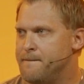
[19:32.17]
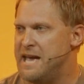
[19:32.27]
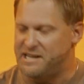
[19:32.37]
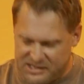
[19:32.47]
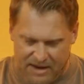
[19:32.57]

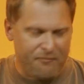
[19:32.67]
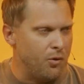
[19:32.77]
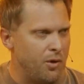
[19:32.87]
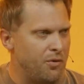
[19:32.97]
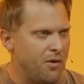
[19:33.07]
except
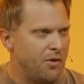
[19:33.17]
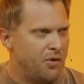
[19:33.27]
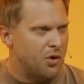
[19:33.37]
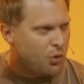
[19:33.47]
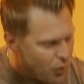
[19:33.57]
for the,
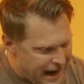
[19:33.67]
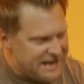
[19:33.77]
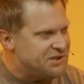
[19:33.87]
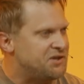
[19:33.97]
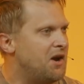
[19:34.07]
the
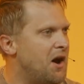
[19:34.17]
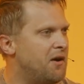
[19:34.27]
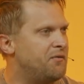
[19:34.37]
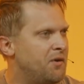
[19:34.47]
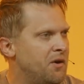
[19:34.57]
grace
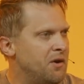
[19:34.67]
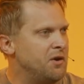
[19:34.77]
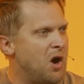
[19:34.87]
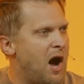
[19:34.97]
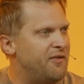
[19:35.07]
of
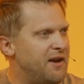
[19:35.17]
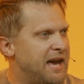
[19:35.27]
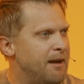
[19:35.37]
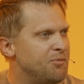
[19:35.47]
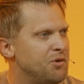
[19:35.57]
God that
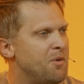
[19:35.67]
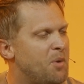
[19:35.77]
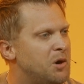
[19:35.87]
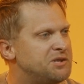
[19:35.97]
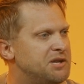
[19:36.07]
came through the
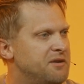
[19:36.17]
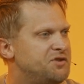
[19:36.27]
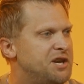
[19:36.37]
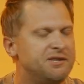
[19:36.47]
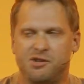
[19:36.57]
person of
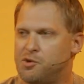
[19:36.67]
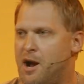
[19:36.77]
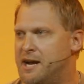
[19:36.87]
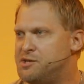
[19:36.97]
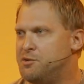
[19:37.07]
Jesus
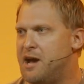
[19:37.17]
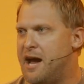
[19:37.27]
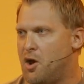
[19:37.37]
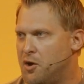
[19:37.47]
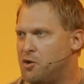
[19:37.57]
Christ who
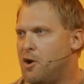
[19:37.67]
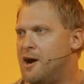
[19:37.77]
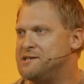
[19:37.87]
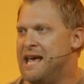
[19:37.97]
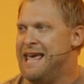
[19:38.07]
died on a
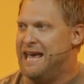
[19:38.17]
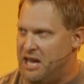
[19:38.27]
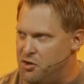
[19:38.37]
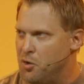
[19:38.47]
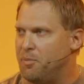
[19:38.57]
cross
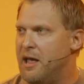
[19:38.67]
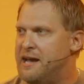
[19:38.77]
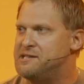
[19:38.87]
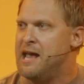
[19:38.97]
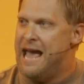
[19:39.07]
in your
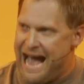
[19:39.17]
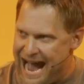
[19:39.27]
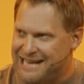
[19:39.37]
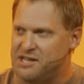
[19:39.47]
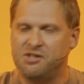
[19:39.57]
place
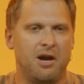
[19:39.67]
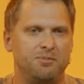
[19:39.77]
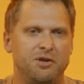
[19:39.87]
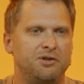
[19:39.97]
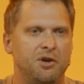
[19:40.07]
as a
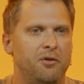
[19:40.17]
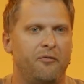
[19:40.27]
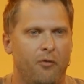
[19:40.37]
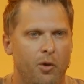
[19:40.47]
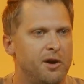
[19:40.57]
substitute
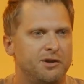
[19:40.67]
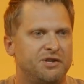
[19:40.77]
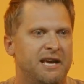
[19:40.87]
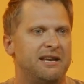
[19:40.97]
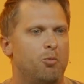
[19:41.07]
for your
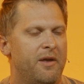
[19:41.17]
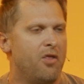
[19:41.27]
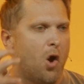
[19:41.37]
sin. And when the